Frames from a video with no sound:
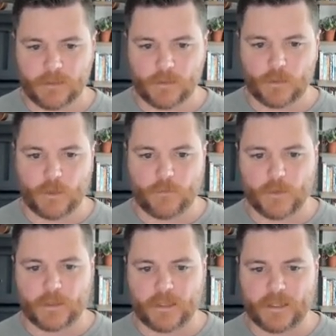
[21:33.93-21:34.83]
look for
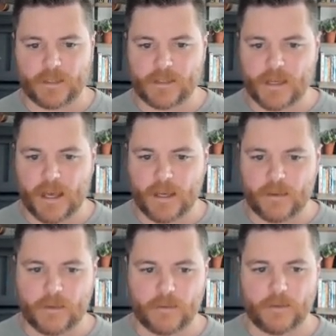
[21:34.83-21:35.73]
the link
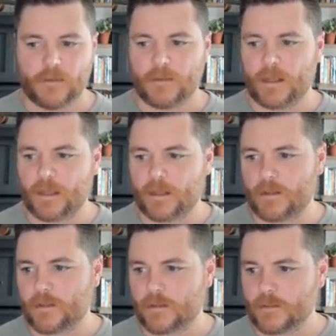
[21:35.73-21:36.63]
inside
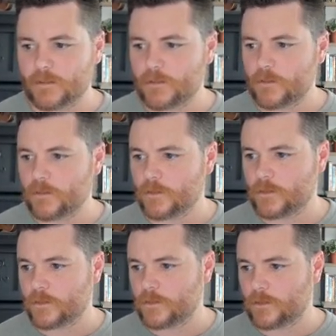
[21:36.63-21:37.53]
and
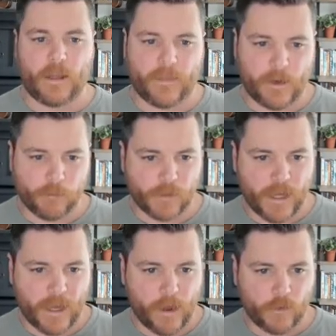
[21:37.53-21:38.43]
then
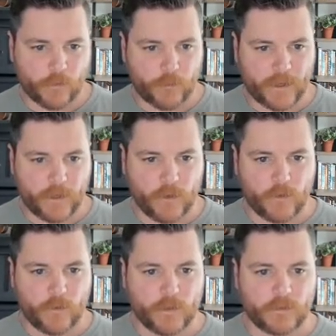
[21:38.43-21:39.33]
apply all of my
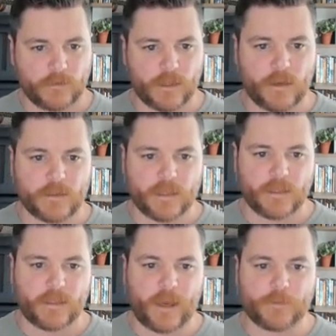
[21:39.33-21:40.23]
code, the
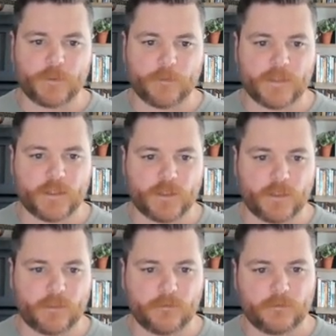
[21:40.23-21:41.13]
content, the absolute
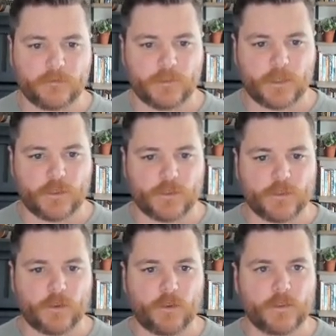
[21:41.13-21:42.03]
position, the
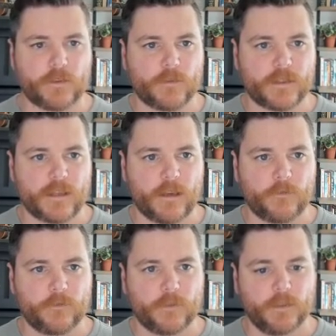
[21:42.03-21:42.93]
cursor, all this sort of
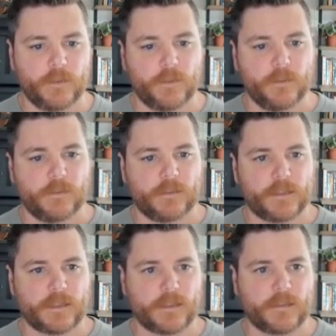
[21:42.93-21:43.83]
stuff.
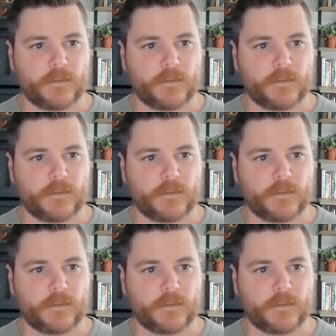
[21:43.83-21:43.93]
Let's